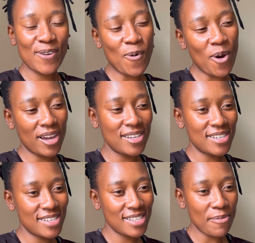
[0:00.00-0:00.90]
quite
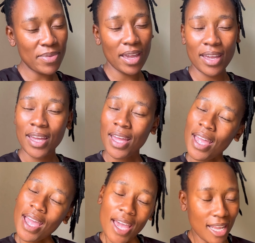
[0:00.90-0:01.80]
something.
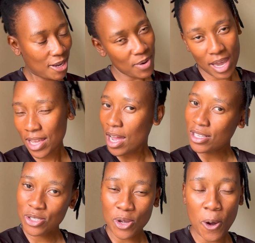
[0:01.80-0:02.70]
Anyway, yeah,
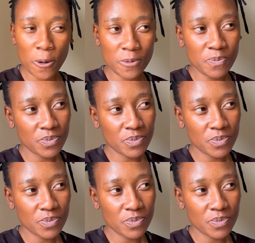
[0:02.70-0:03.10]
so